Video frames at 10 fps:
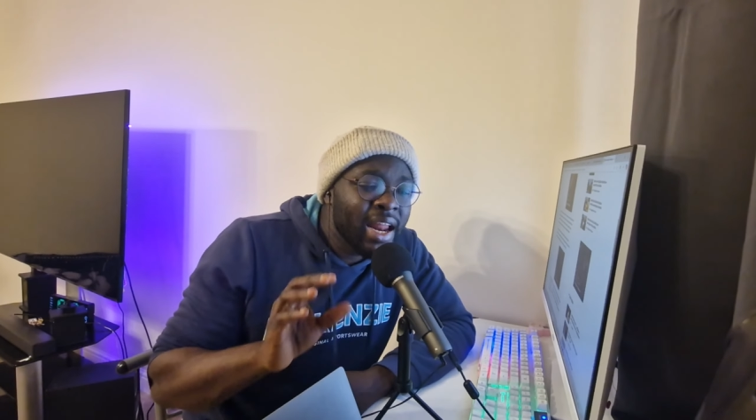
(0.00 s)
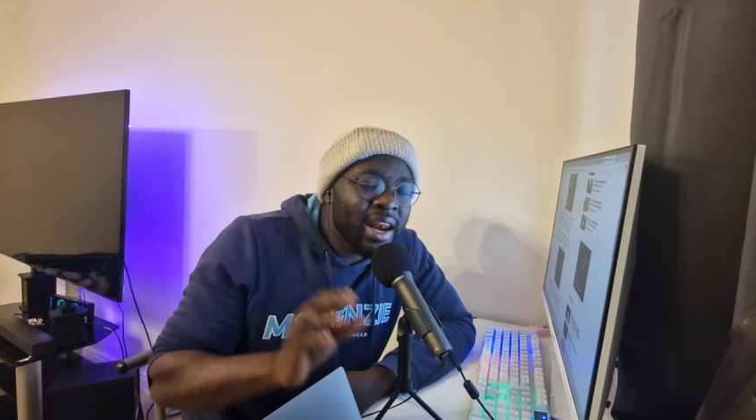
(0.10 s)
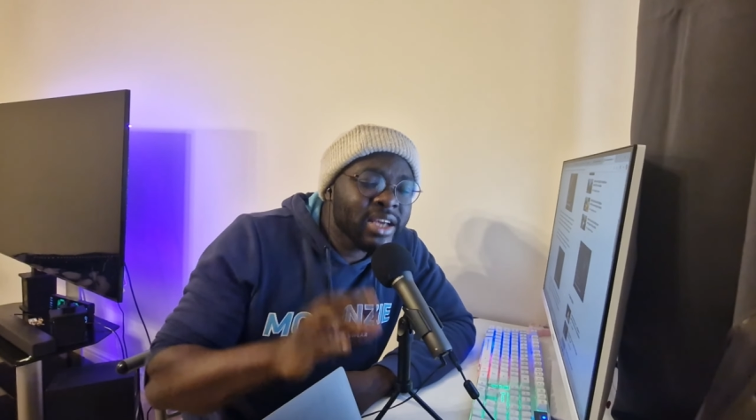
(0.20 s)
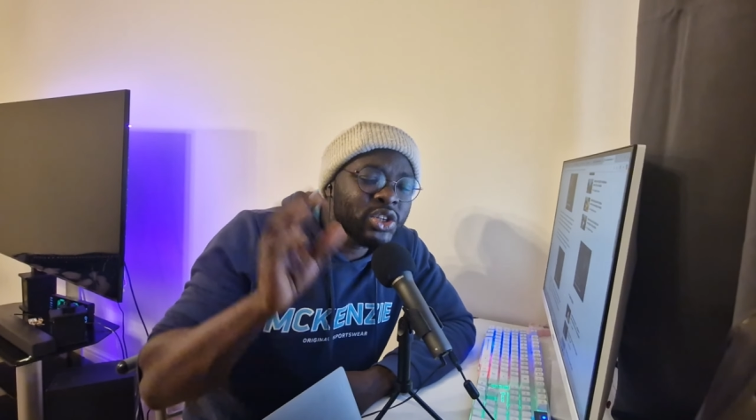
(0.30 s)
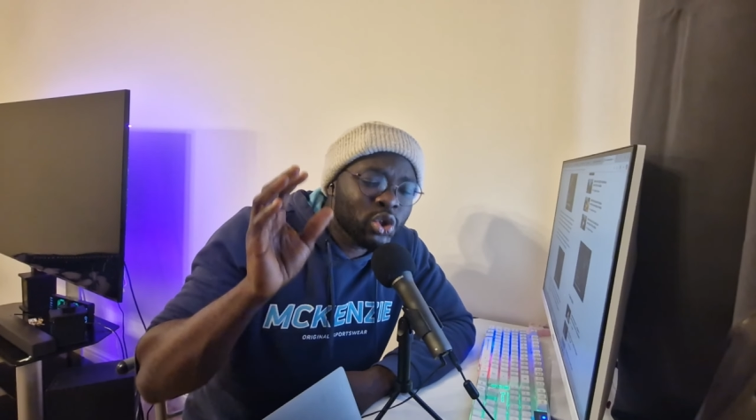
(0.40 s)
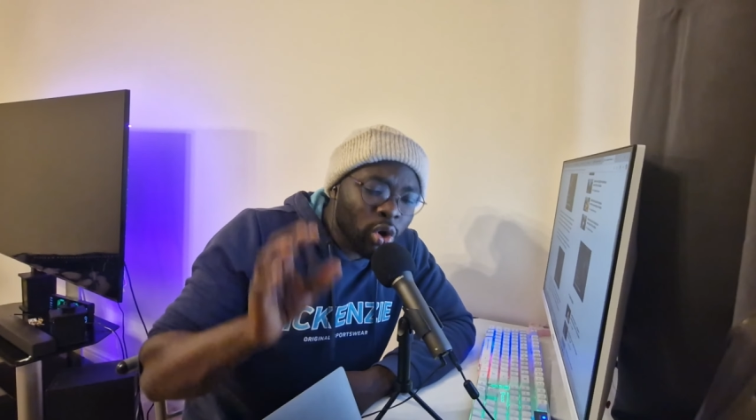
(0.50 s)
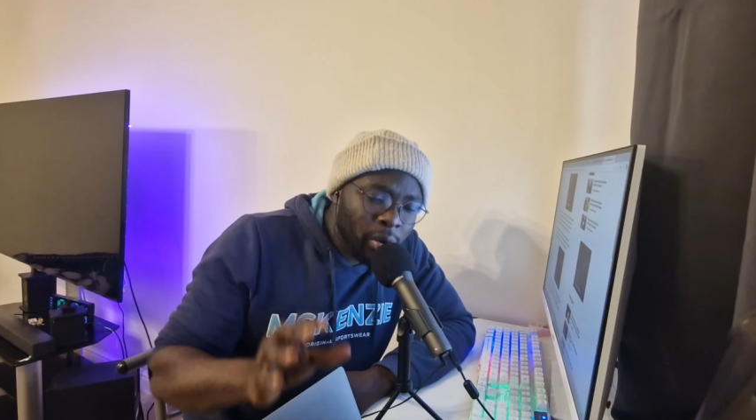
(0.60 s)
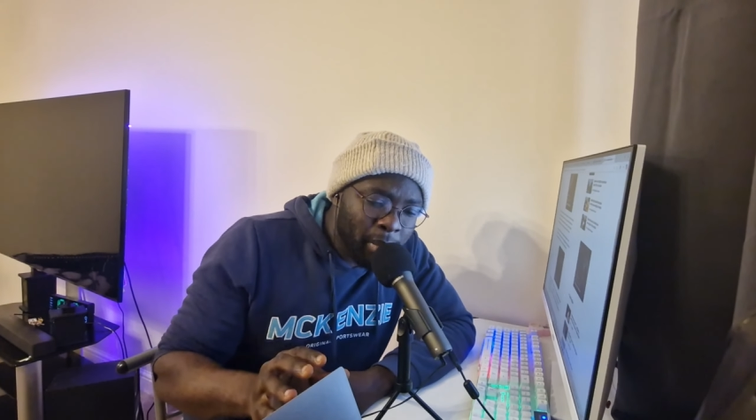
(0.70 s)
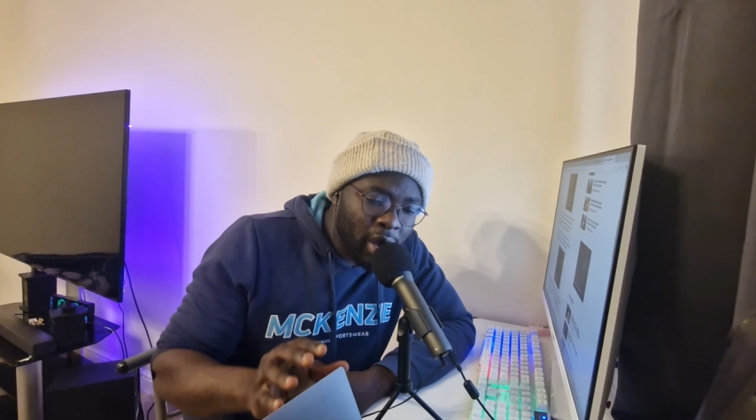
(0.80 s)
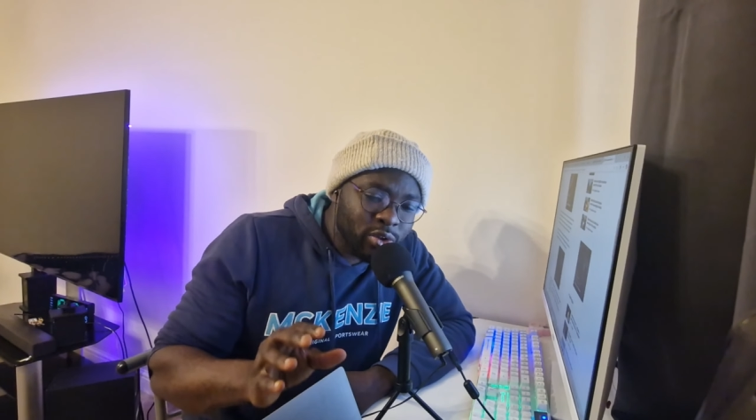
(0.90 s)
Let's talk
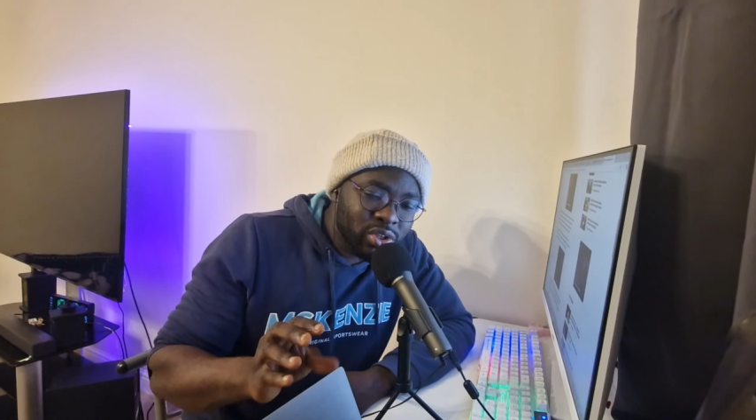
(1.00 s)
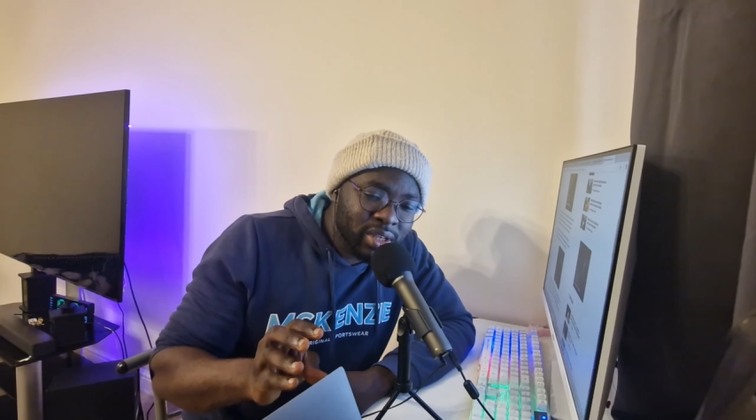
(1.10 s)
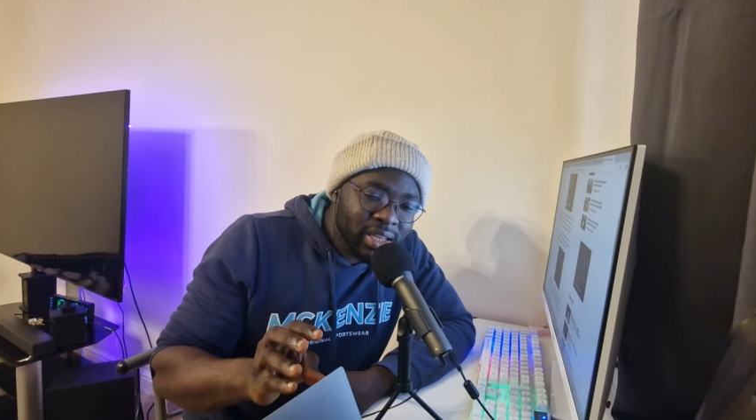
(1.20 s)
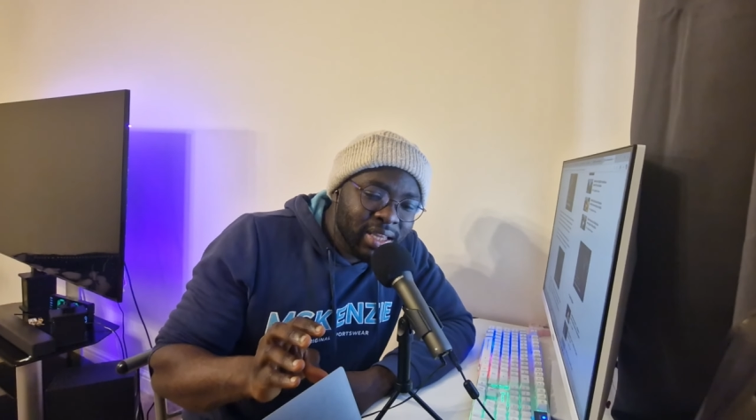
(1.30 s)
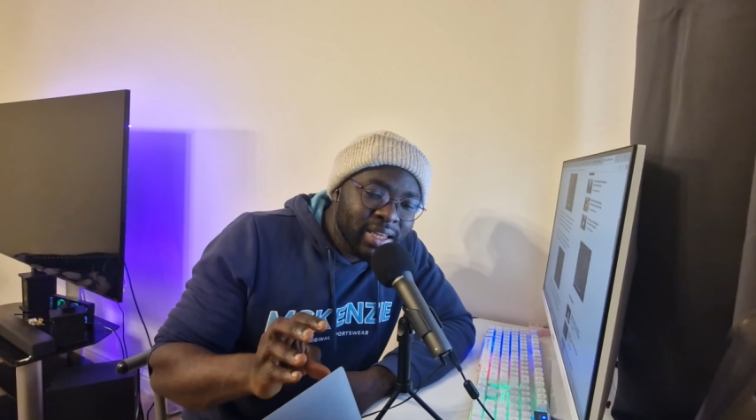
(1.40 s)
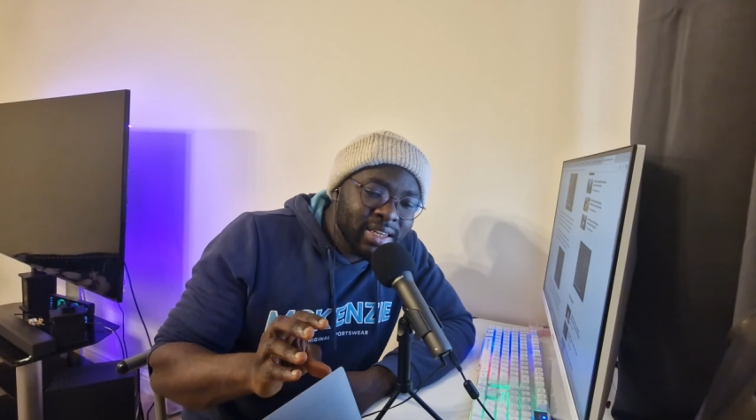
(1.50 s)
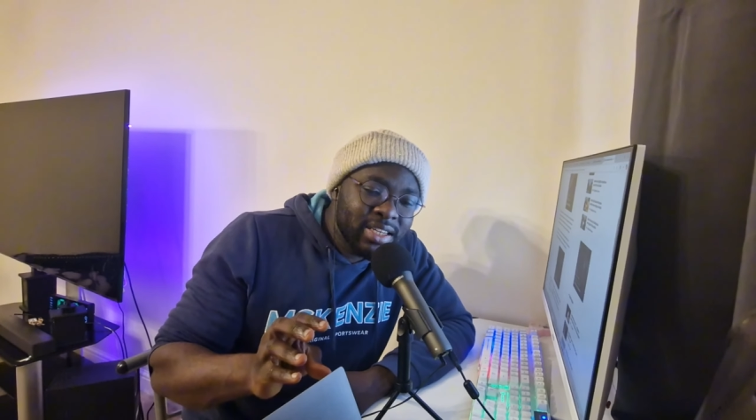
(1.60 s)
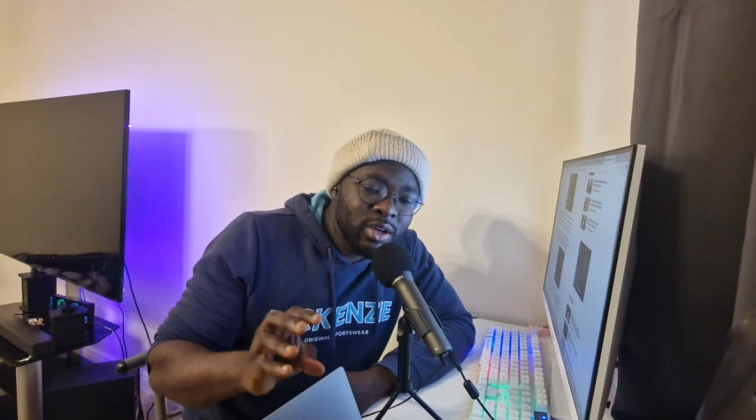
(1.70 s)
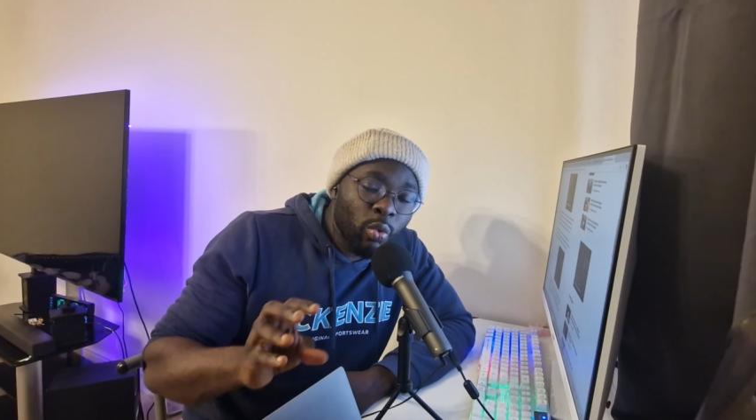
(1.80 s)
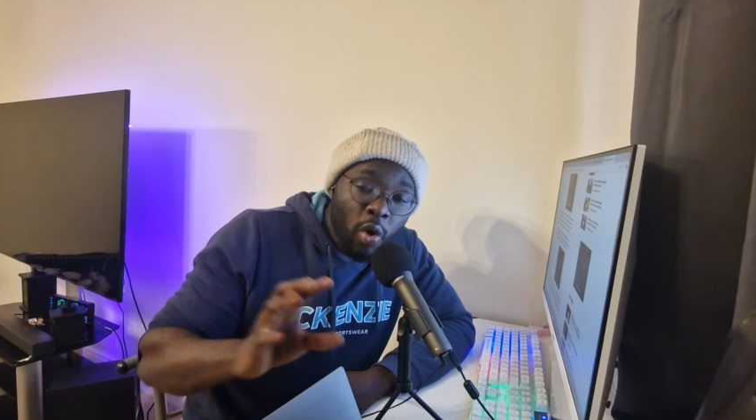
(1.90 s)
about
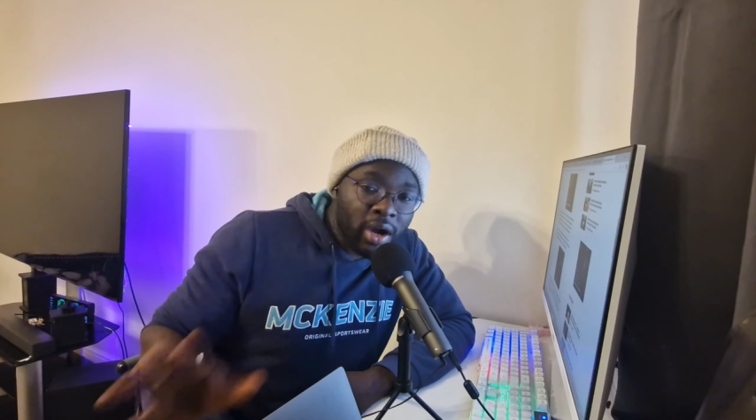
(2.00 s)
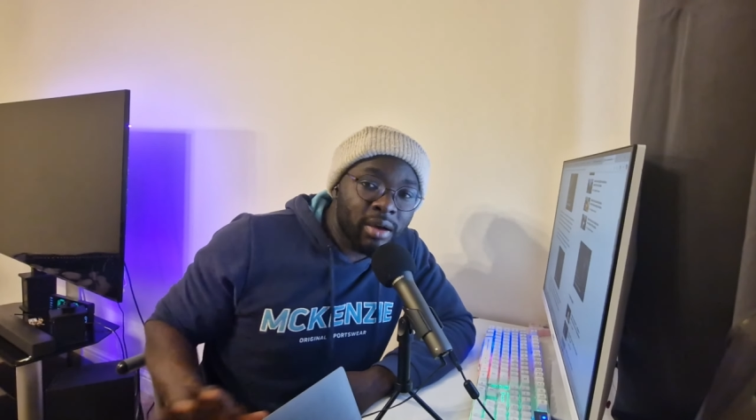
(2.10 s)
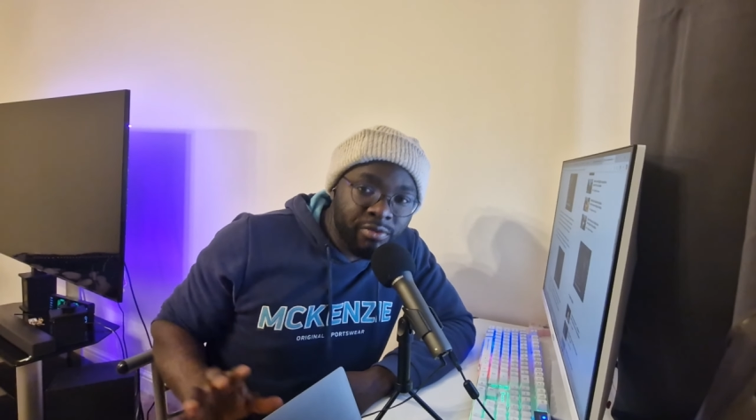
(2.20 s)
the work